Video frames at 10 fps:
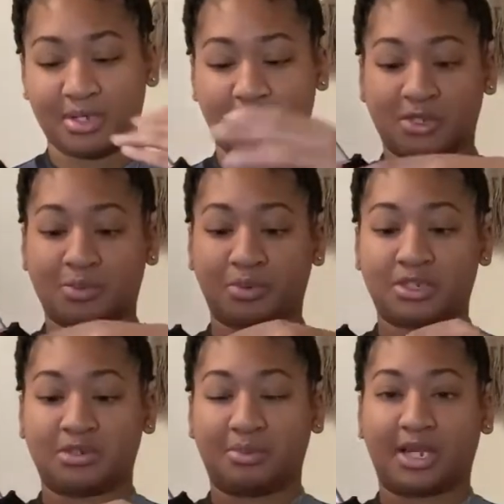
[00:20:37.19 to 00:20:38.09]
It was
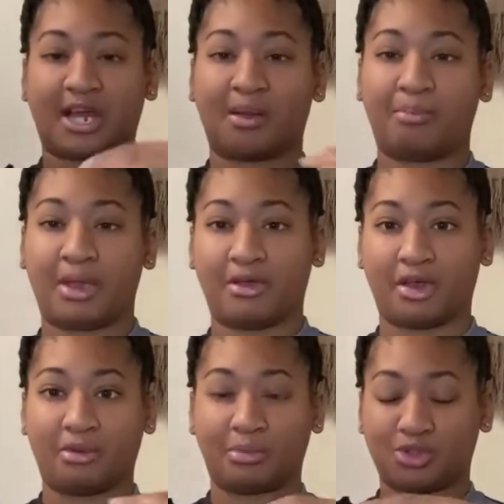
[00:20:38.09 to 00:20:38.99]
supposed to be like a
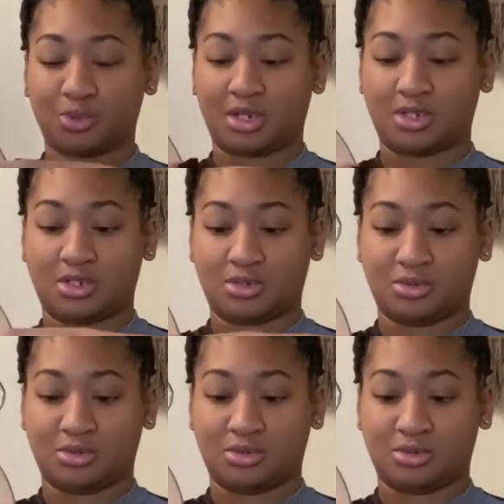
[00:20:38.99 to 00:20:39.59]
barrier between the two.